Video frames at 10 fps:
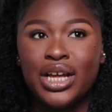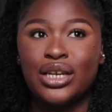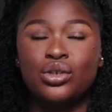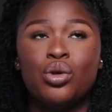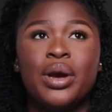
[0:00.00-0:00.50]
There
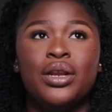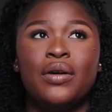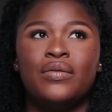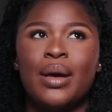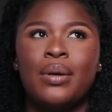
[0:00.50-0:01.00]
are so many
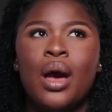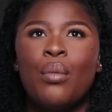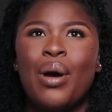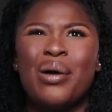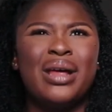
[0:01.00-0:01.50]
of them,
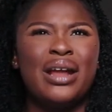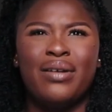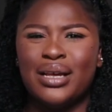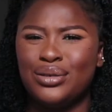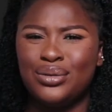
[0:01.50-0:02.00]
but I would not
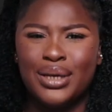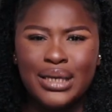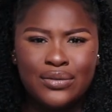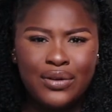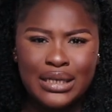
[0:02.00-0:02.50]
advise you
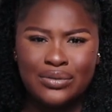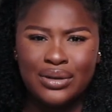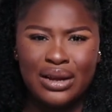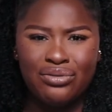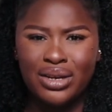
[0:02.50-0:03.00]
eat fast
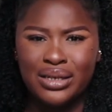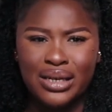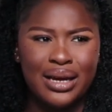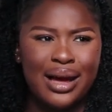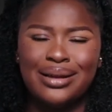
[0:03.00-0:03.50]
food every day.